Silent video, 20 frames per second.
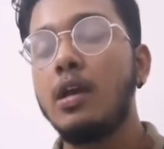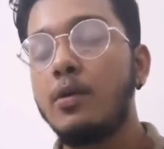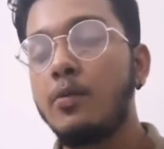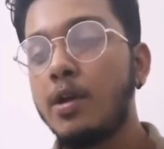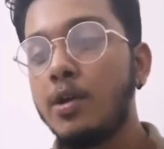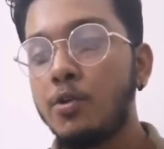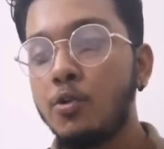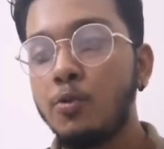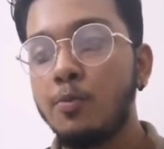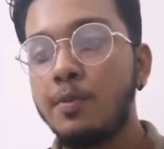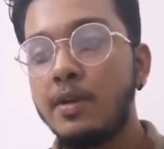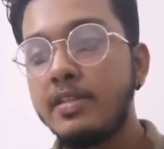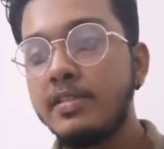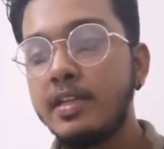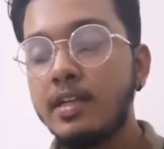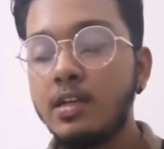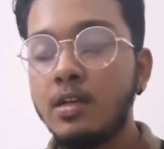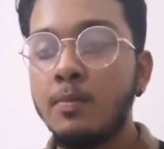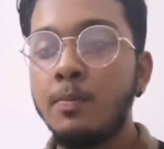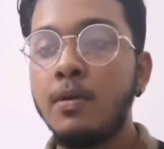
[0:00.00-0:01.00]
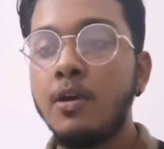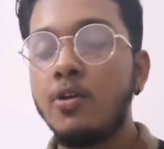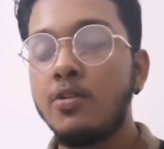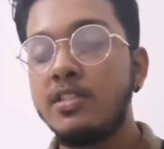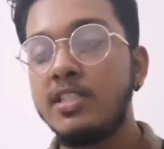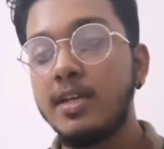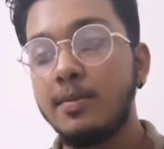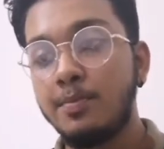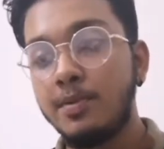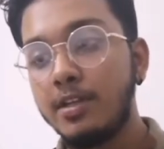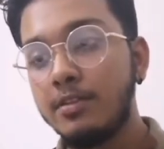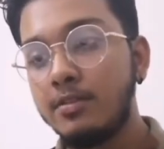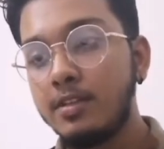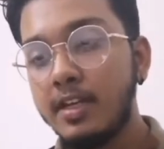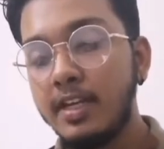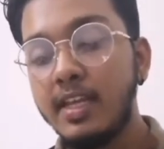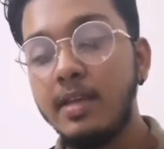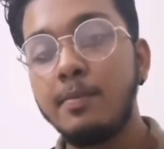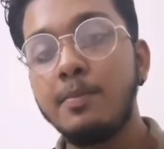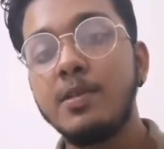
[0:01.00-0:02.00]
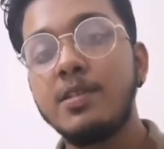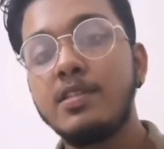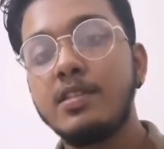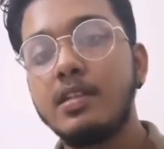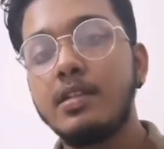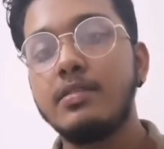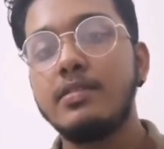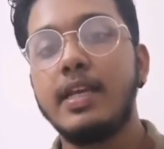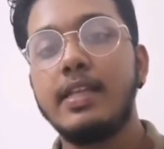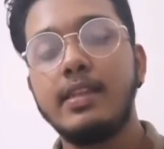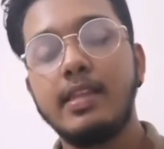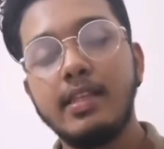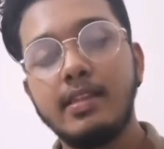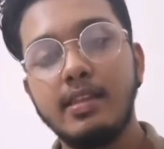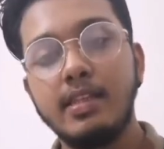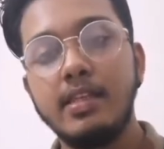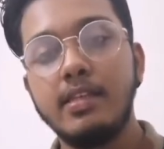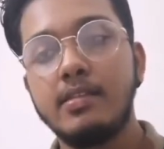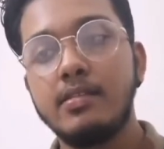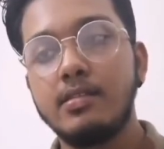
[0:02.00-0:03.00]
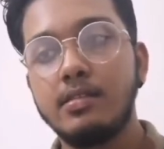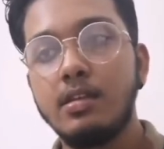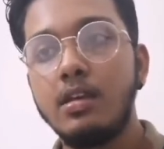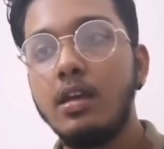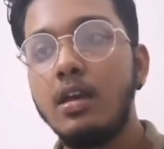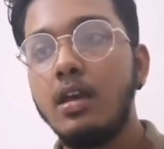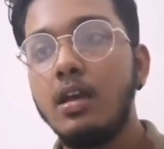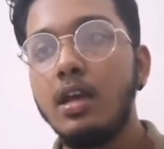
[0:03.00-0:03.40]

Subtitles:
want to present about chapter 3 business entities.